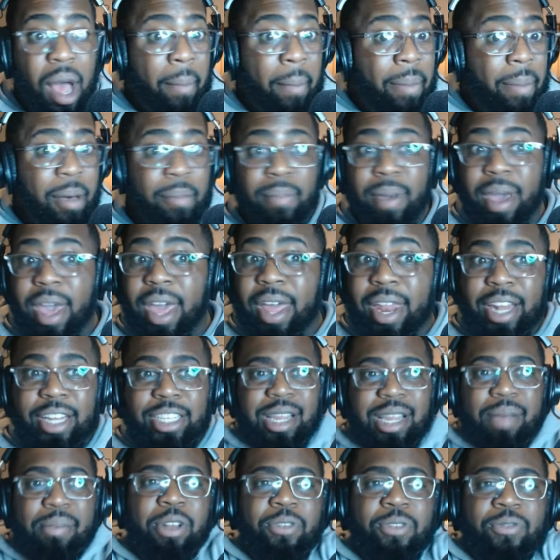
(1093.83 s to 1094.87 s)
but man, it's
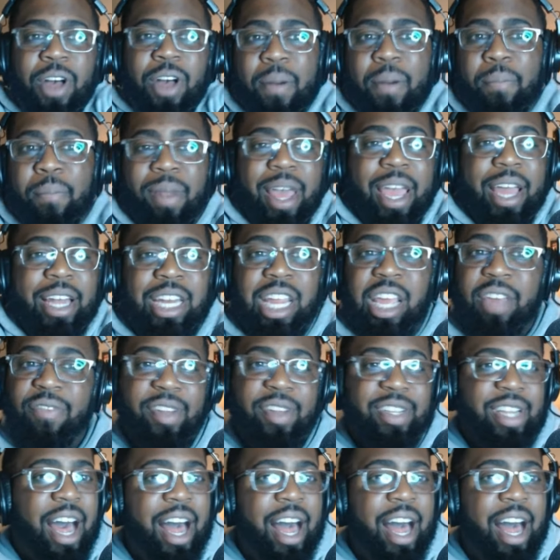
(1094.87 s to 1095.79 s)
so much fun playing defense.